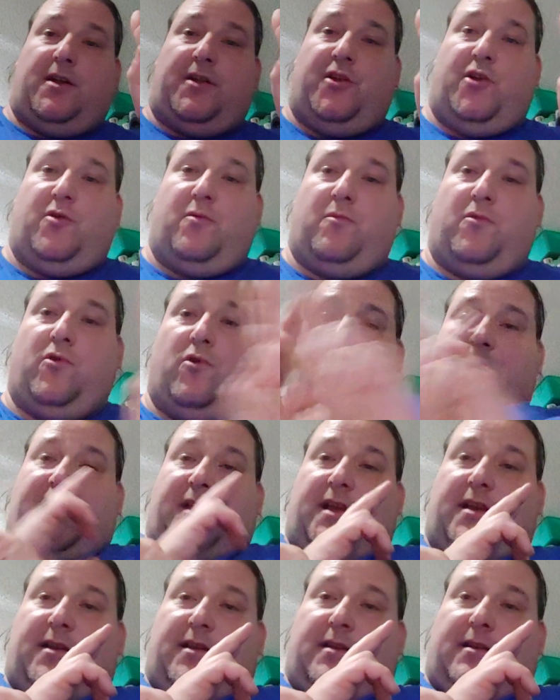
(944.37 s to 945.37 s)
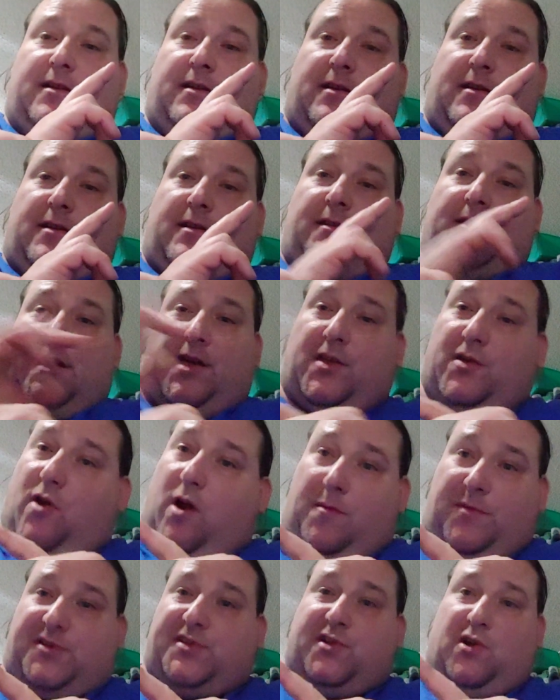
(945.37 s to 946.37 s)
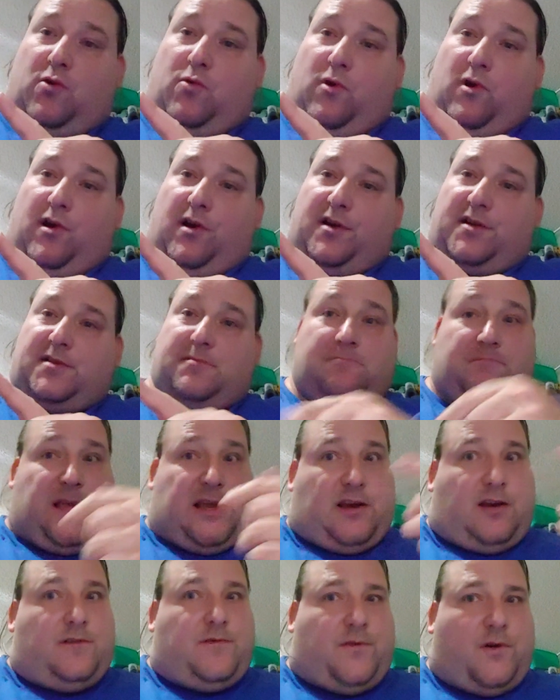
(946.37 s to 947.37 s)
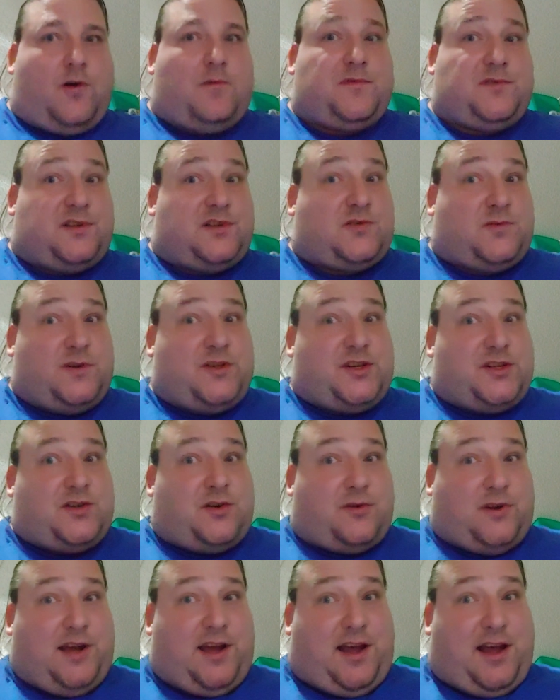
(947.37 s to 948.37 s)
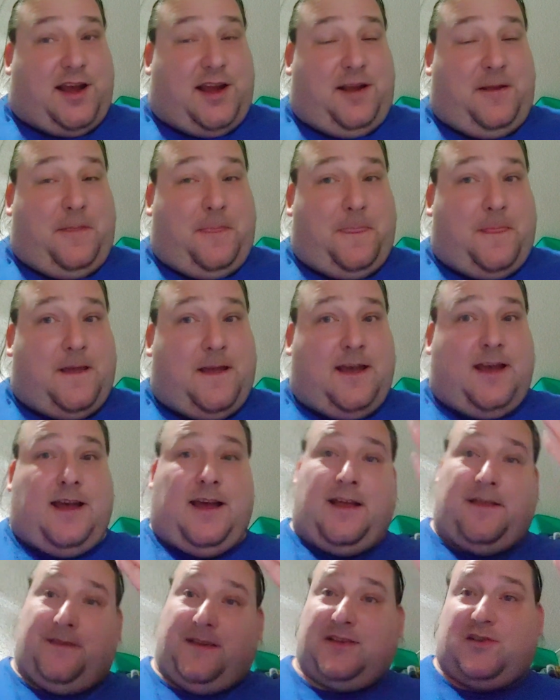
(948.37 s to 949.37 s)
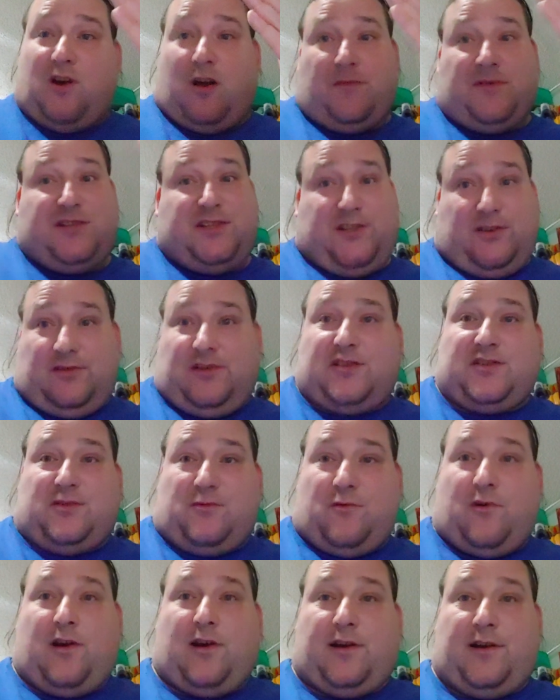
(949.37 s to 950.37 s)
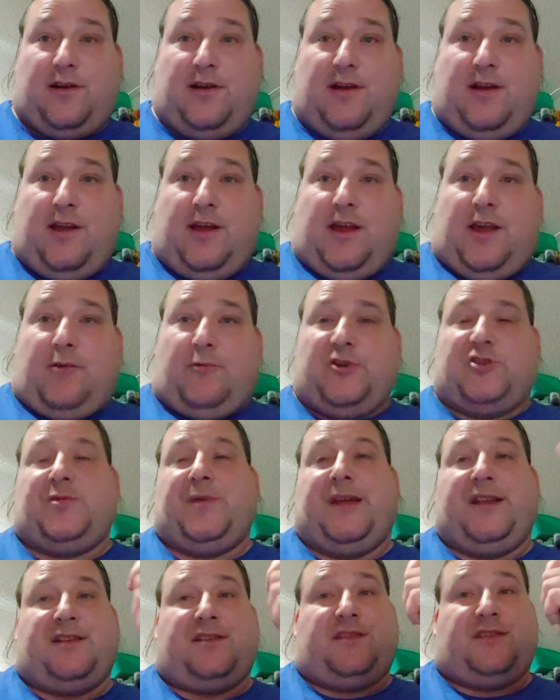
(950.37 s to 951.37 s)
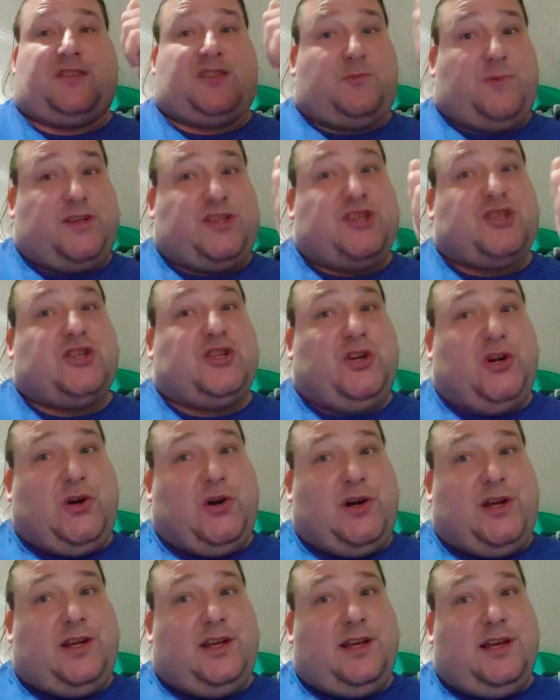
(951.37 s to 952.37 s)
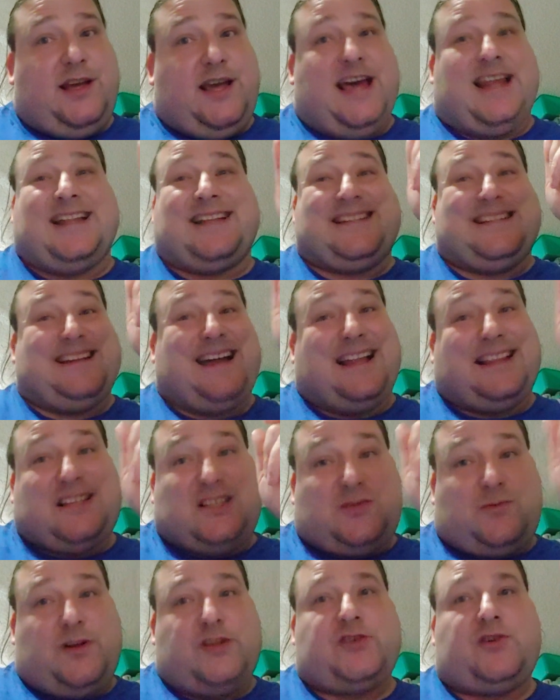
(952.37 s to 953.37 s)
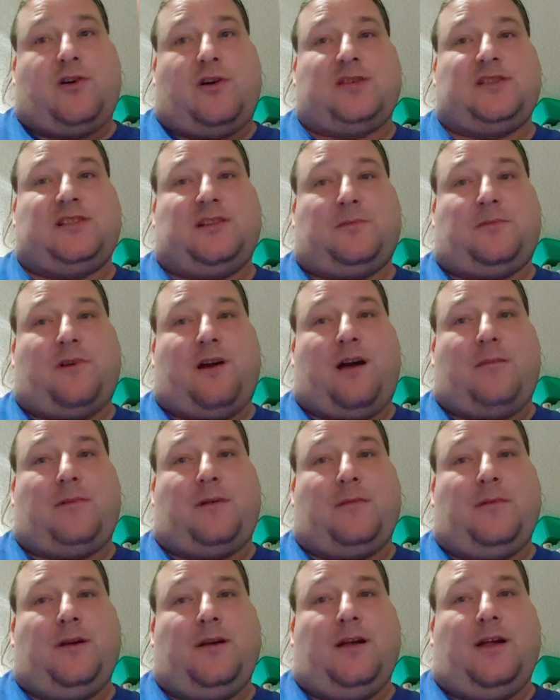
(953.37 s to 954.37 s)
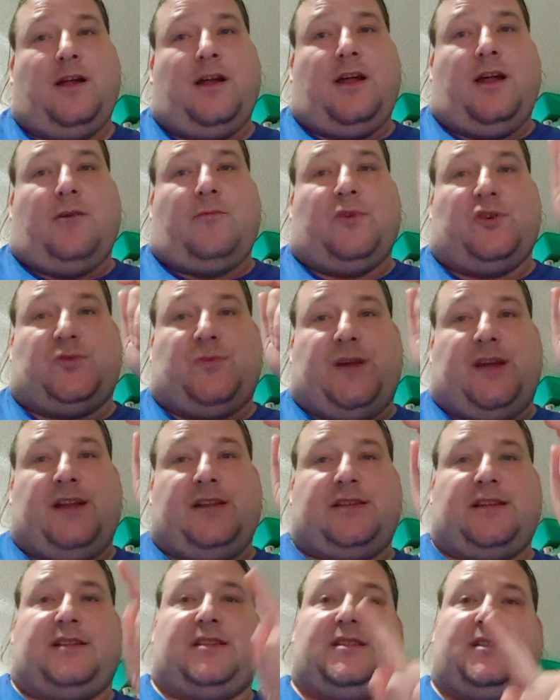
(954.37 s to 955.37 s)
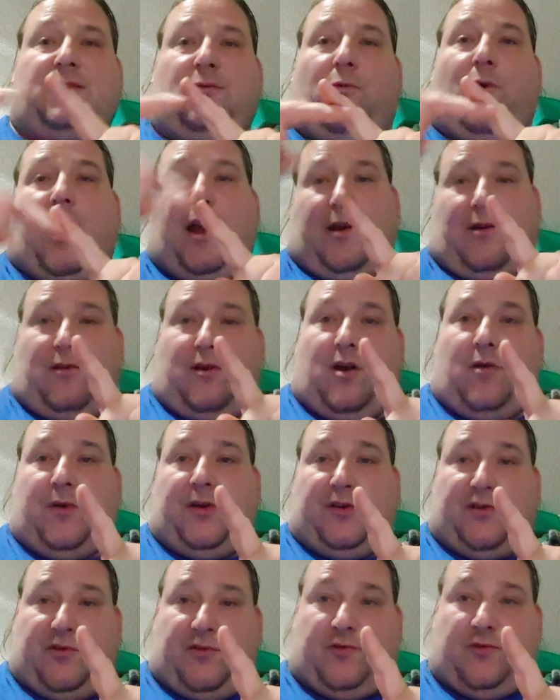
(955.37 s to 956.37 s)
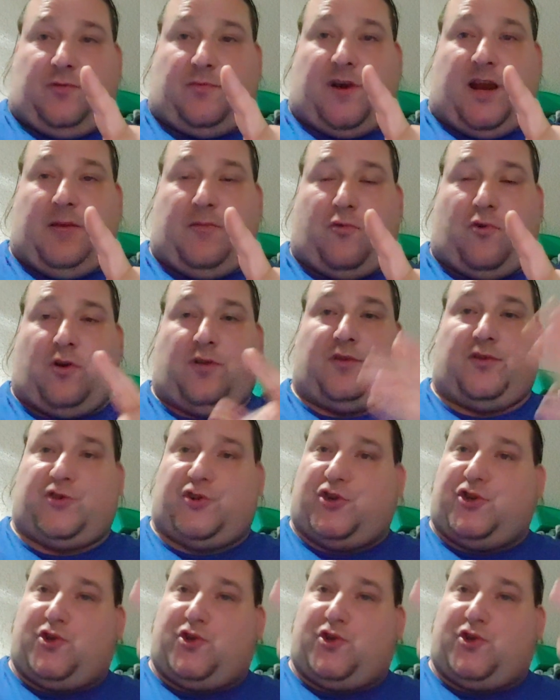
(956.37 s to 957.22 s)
you moved it, the other arm still works. That confirms the switch is okay, and this arm still doesn't work, which means the switch is good and it's not the switch causing the problem, which means it's the wire going to the brain board. There's a